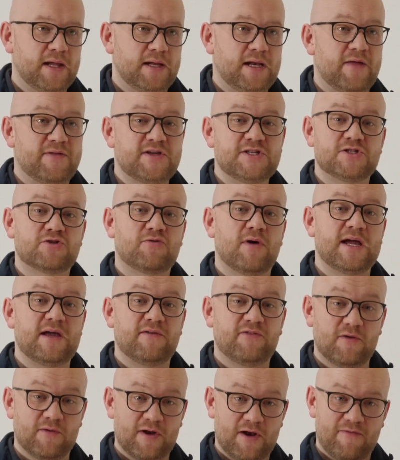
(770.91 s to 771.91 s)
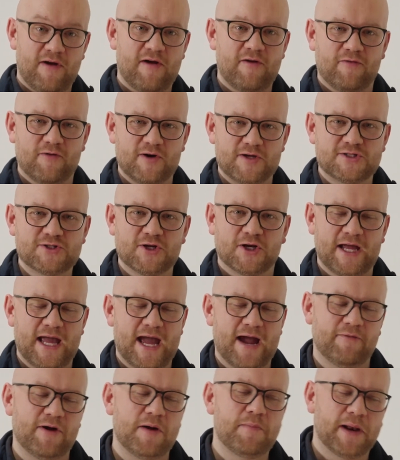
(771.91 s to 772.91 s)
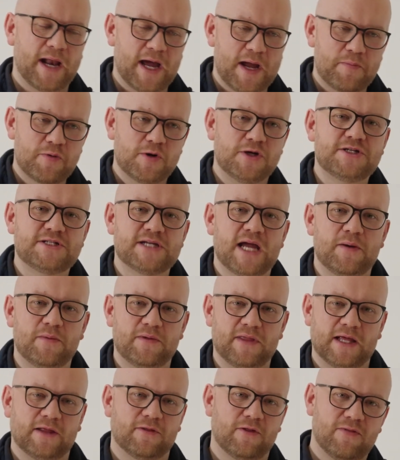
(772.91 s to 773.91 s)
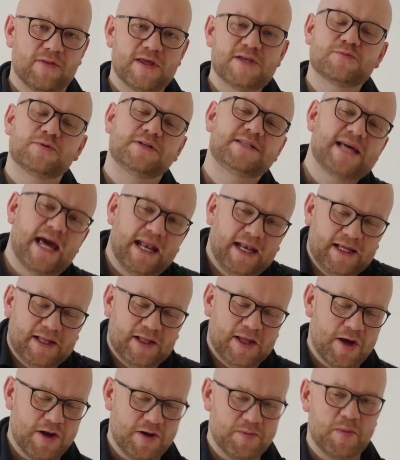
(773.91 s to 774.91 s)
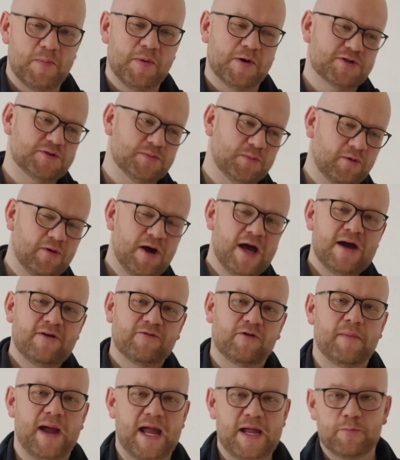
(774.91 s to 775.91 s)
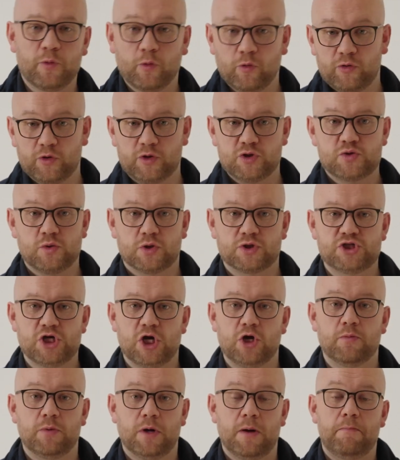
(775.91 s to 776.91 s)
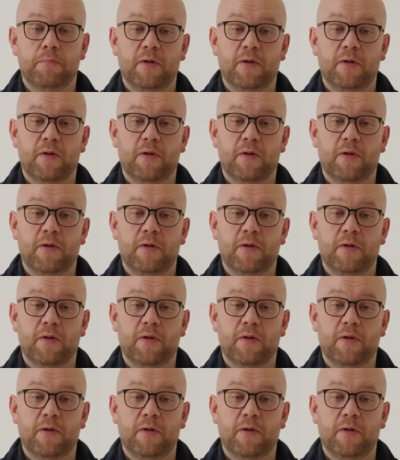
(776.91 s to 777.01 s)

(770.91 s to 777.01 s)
Now, this is great if you're in a very, very sunny area, but I appreciate with England, this would technically only be possible from April through to October.